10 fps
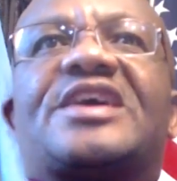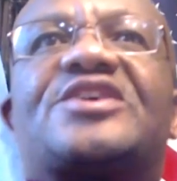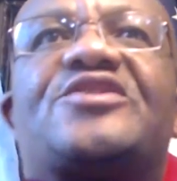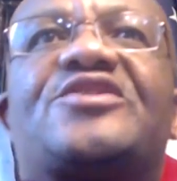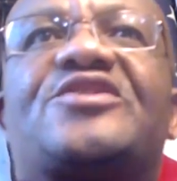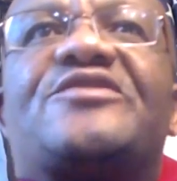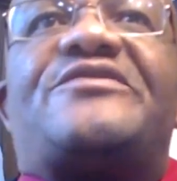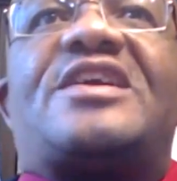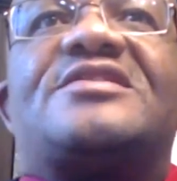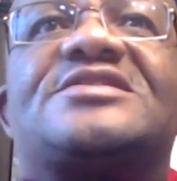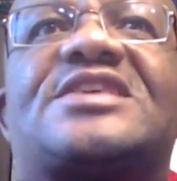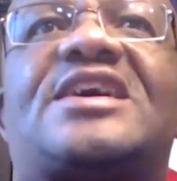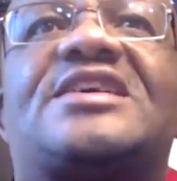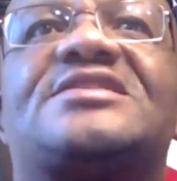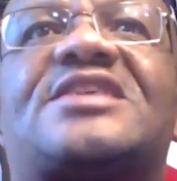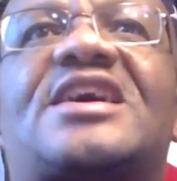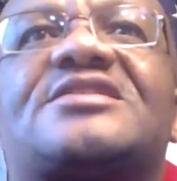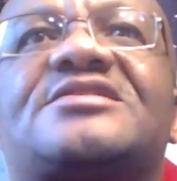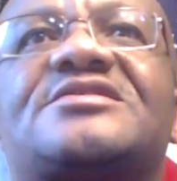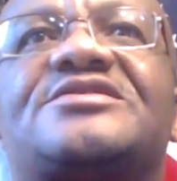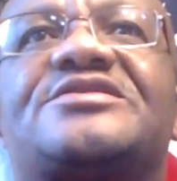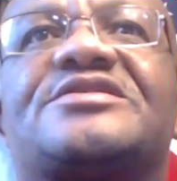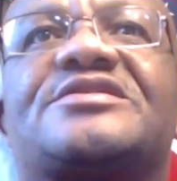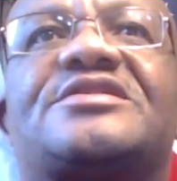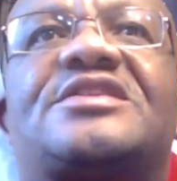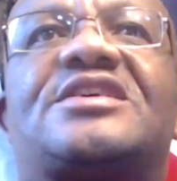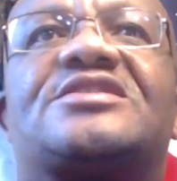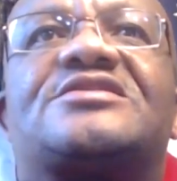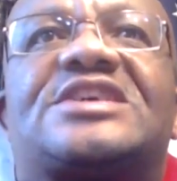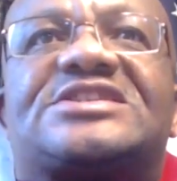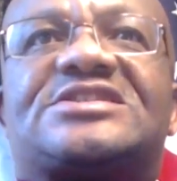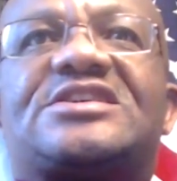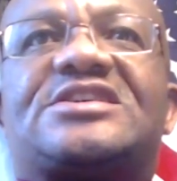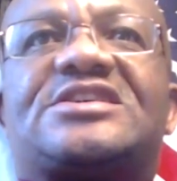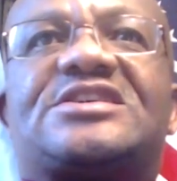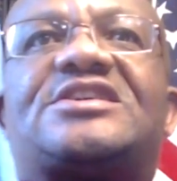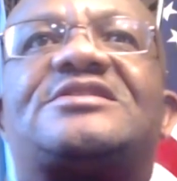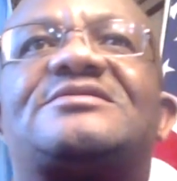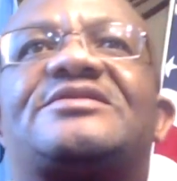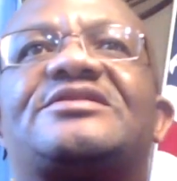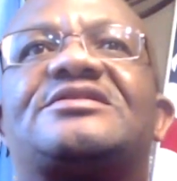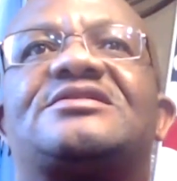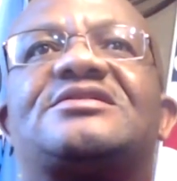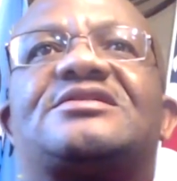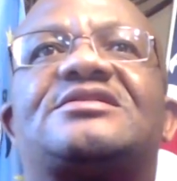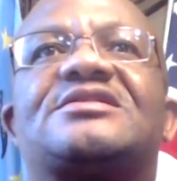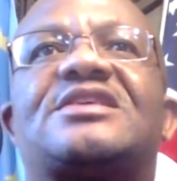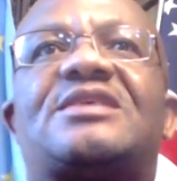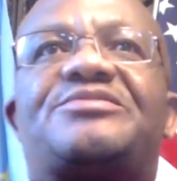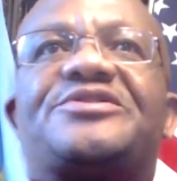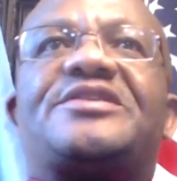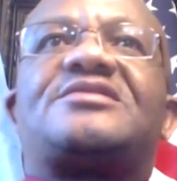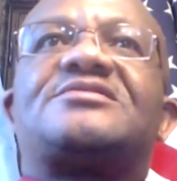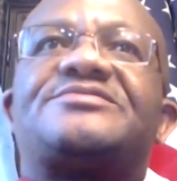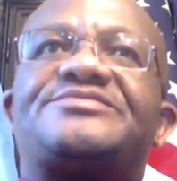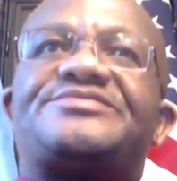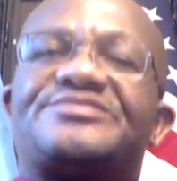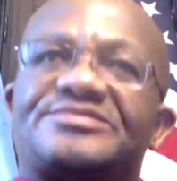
Thank you, Valentine. Thank you, Gracia, Gabriel.